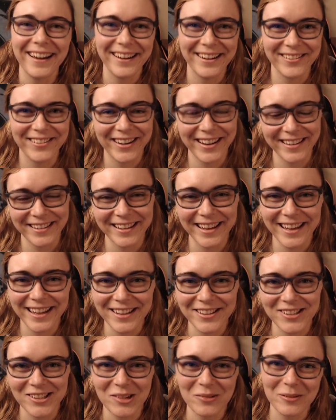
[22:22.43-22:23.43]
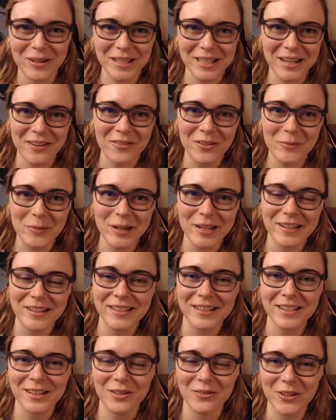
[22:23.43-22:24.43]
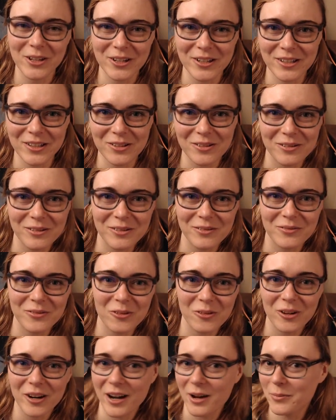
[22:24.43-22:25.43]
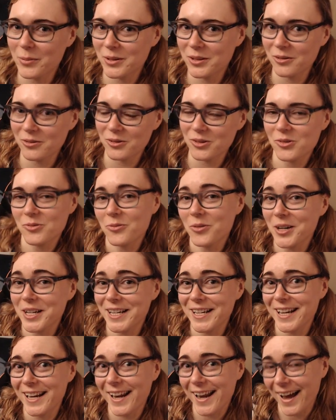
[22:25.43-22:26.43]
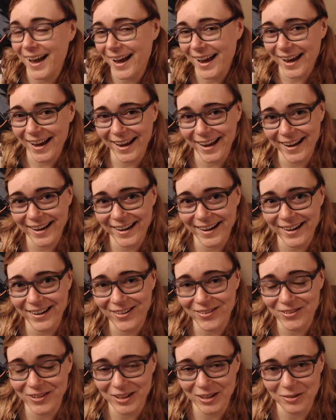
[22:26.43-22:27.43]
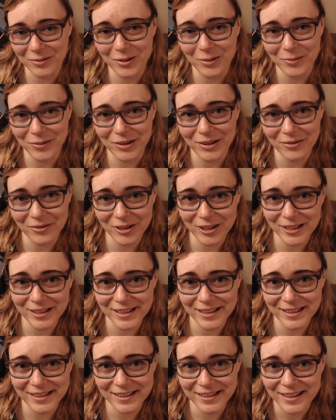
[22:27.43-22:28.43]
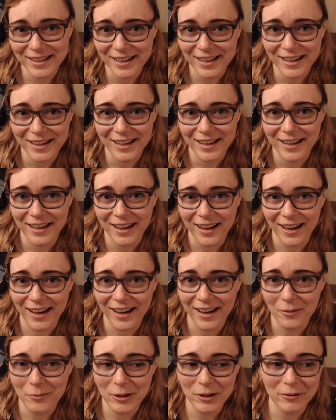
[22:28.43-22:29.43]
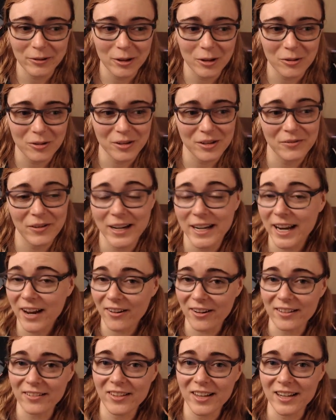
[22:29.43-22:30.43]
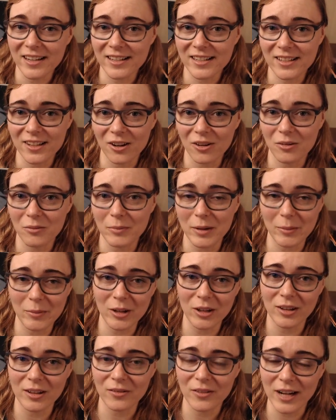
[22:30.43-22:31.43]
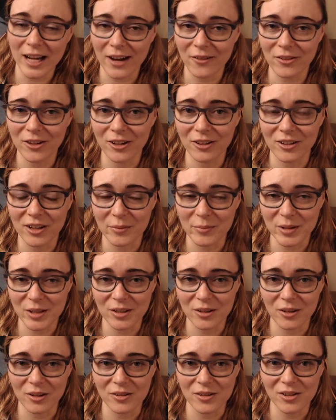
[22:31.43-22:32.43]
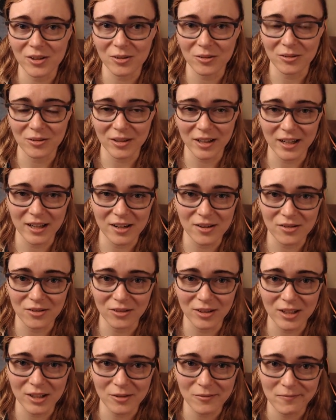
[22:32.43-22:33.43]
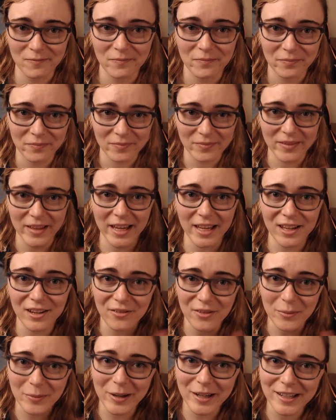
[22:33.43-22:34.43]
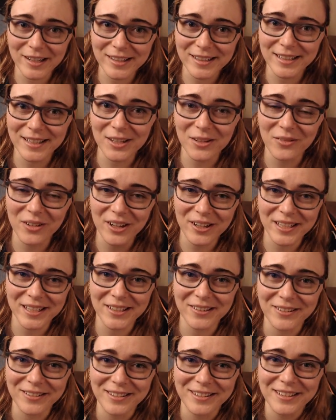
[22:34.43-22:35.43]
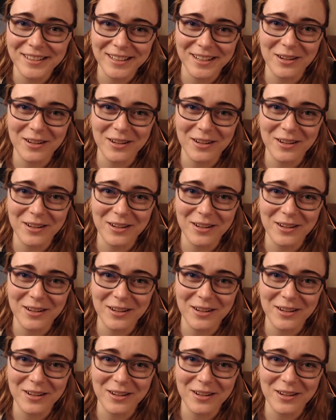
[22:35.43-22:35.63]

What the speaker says: Anyway, thank you so much, everybody. I'll see you very soon for episode 29 of Kingdom Come Deliverance. I'm going to record right now, I think, so maybe I'll even have another episode sooner than I usually do. Thank you, everybody. I'll see you very soon.